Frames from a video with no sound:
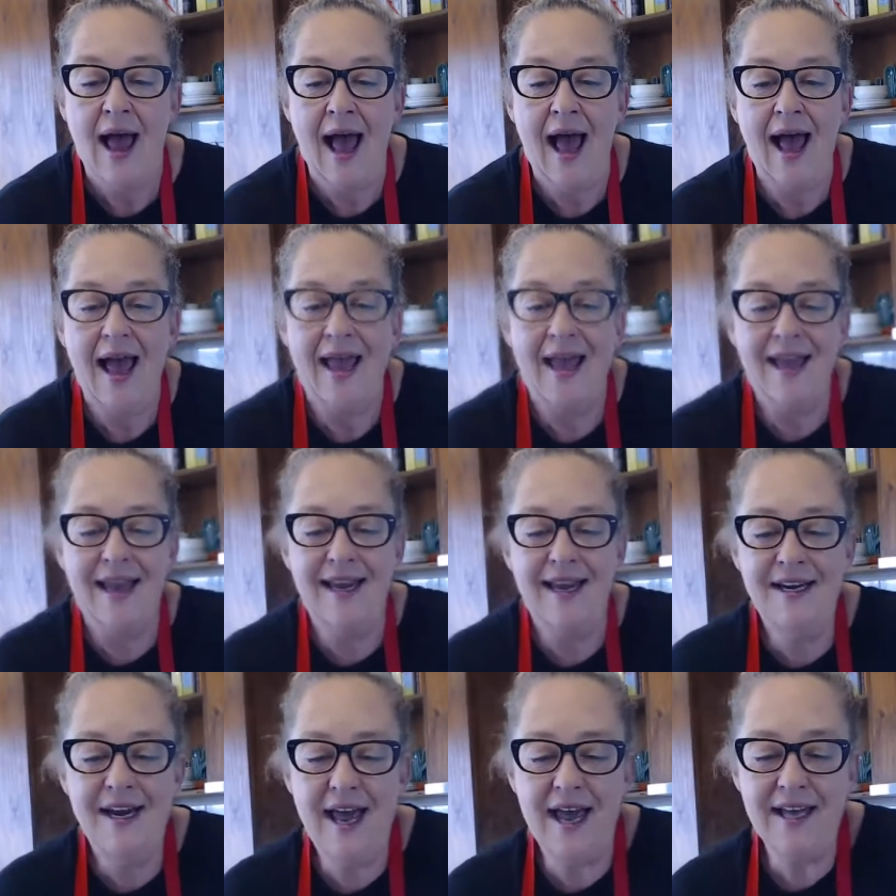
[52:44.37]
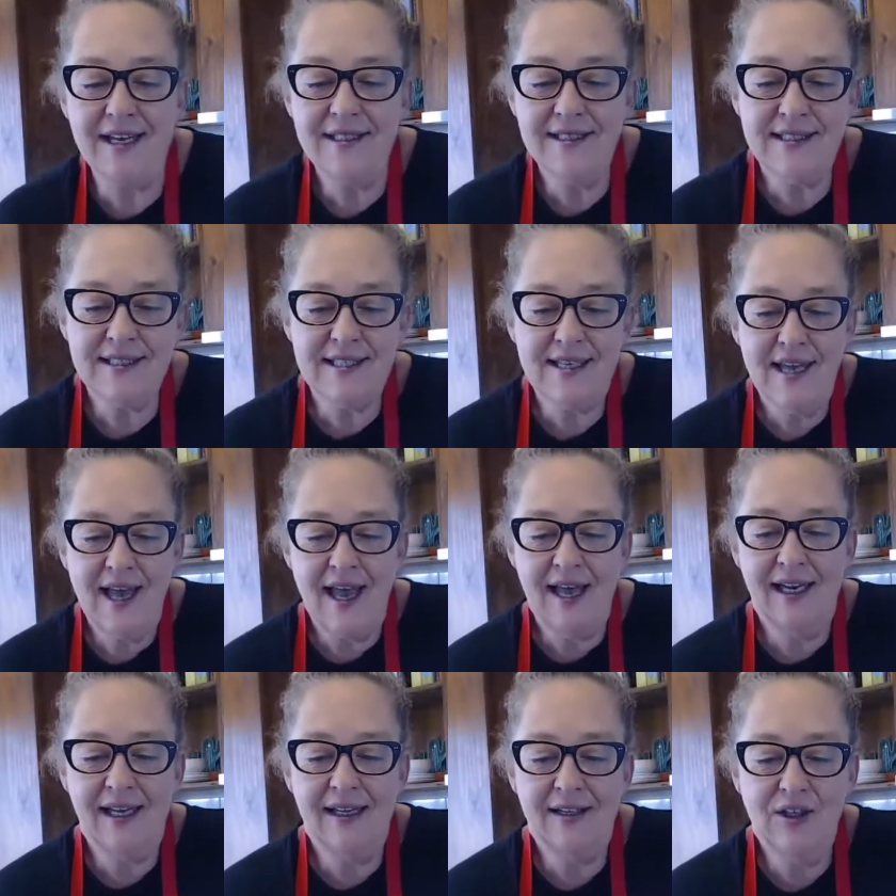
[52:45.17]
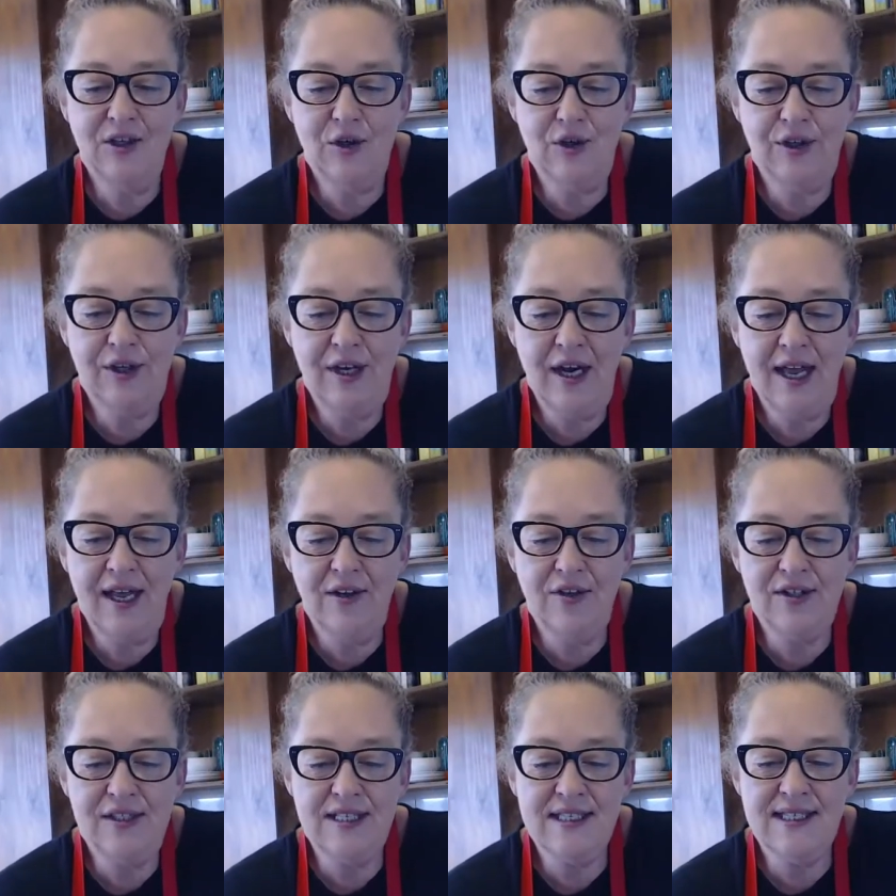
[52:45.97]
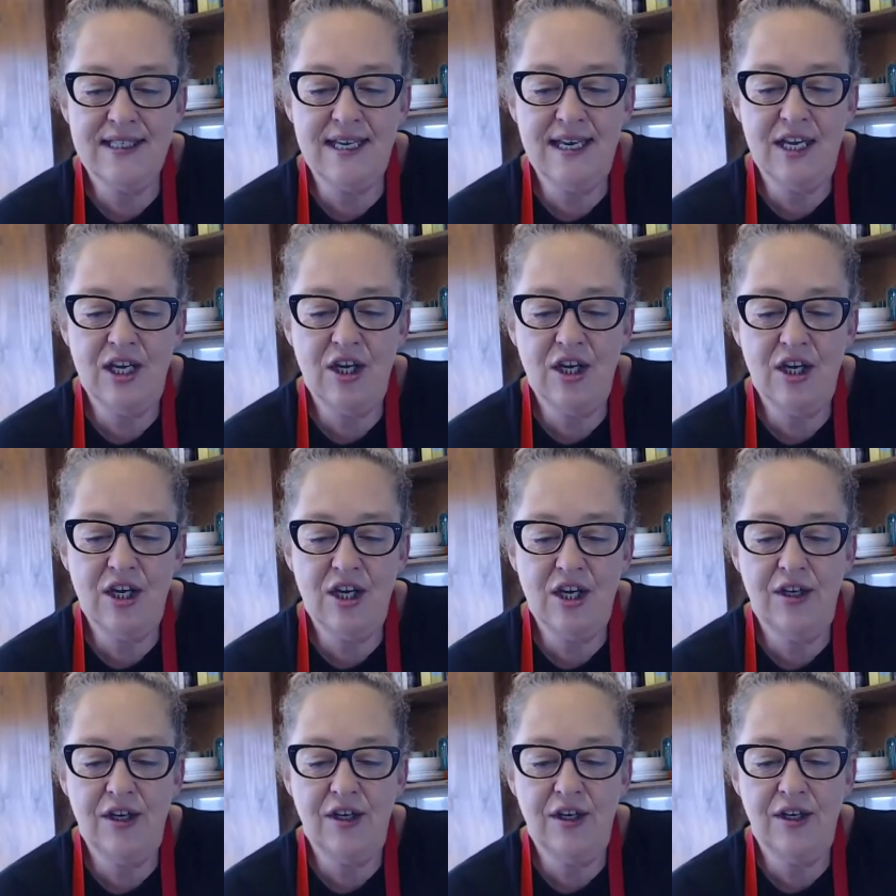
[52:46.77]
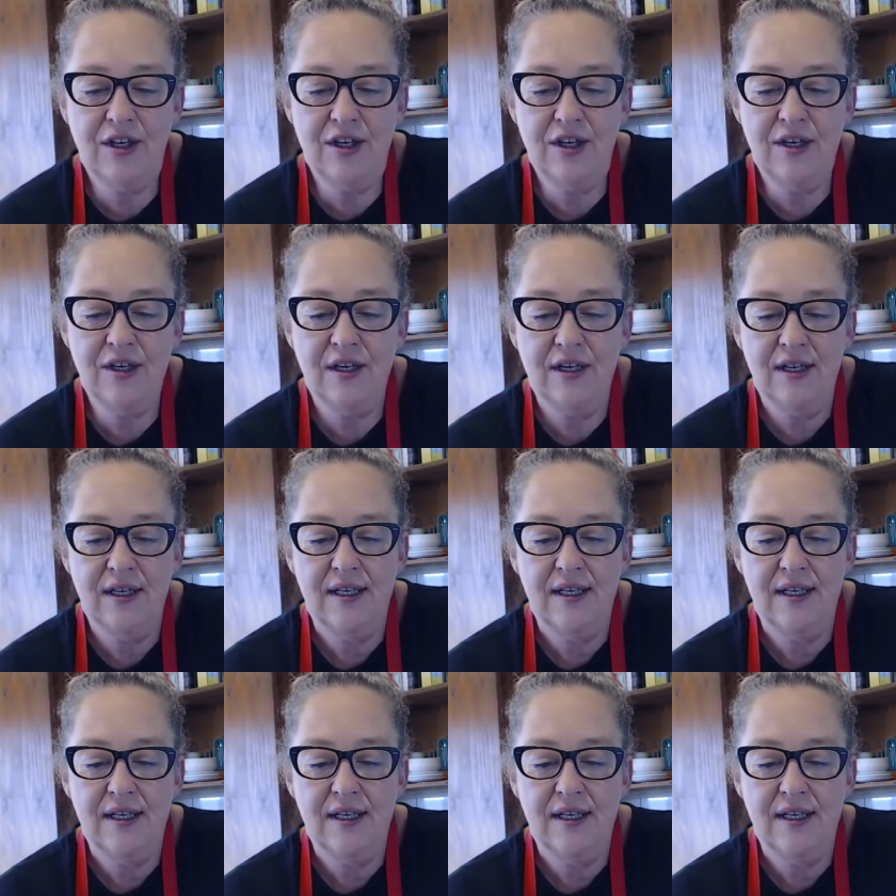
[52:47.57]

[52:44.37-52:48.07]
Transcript: Hey, Nat, how good to see you.